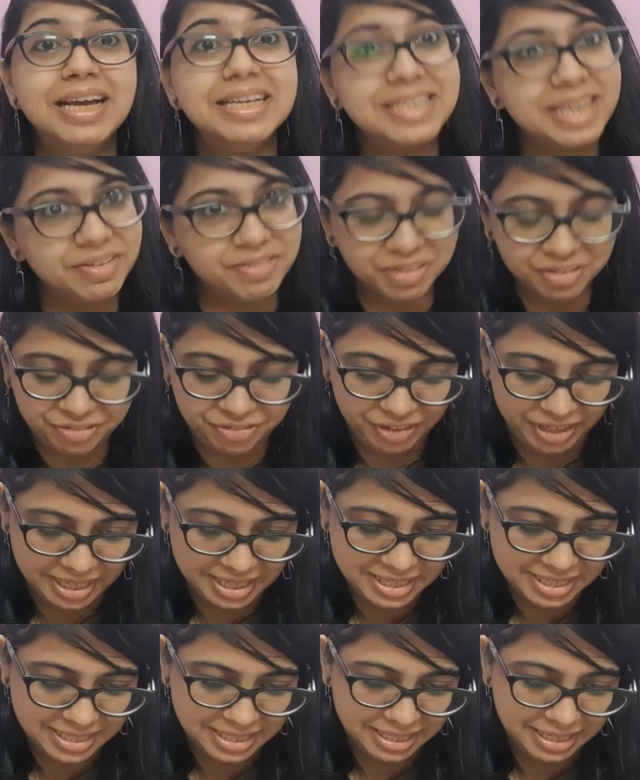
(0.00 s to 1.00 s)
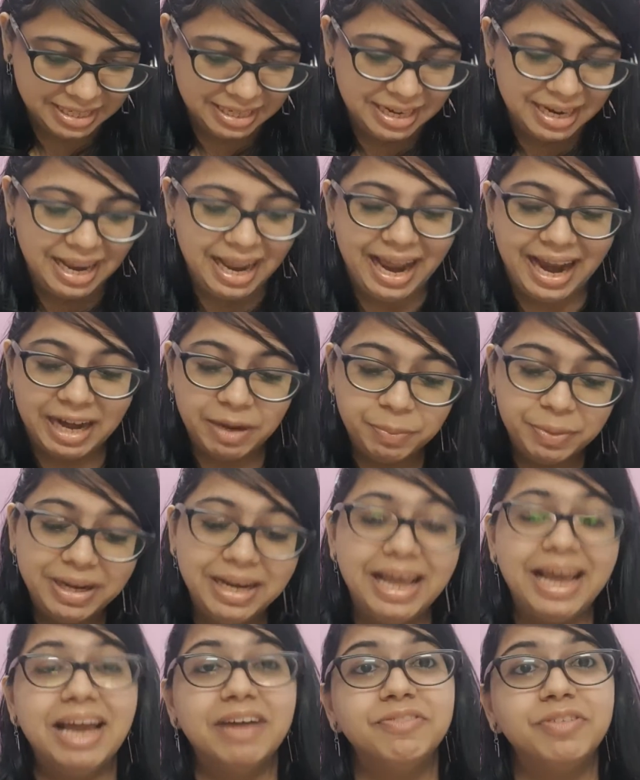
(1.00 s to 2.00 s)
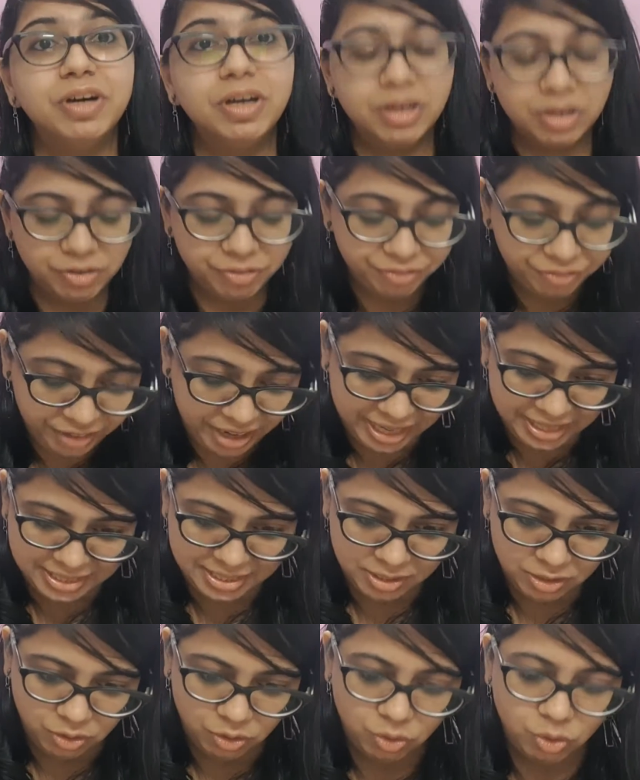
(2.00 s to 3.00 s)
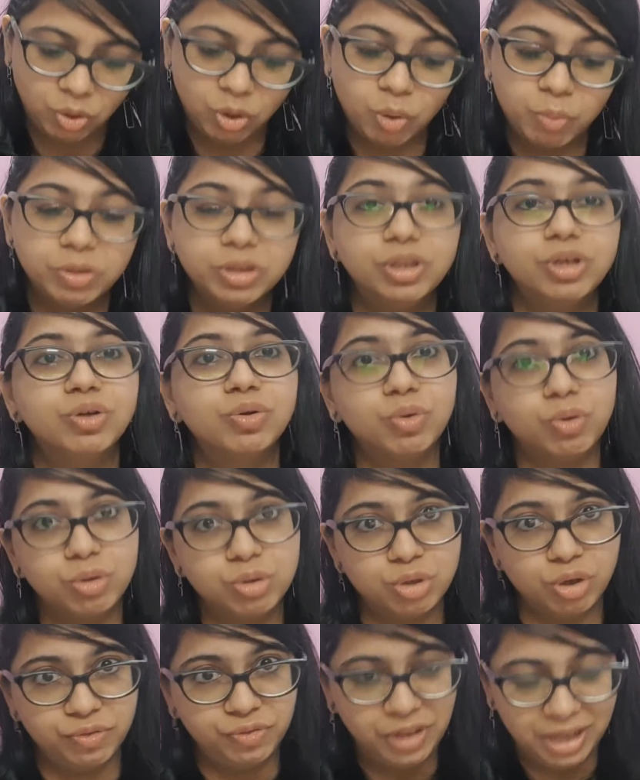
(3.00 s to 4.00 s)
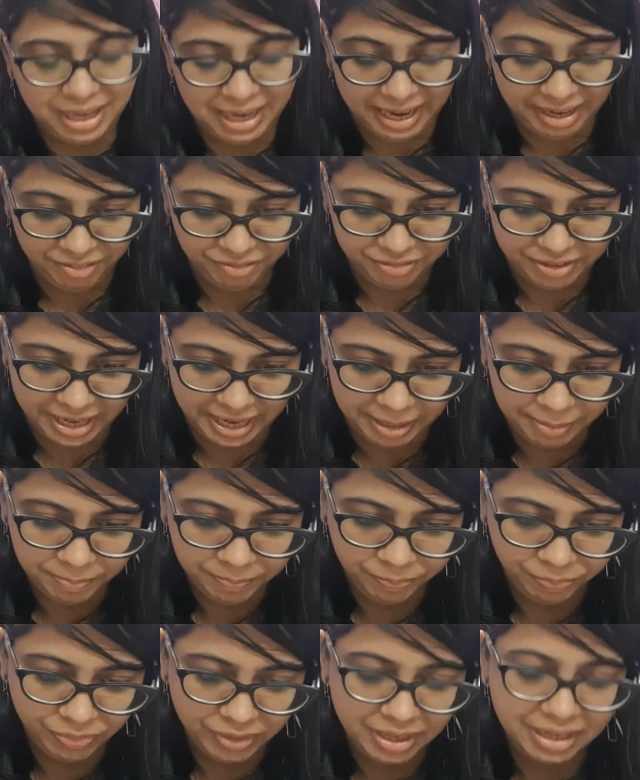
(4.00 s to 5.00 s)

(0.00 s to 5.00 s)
has ever faced and will ever face over the course of their lifetime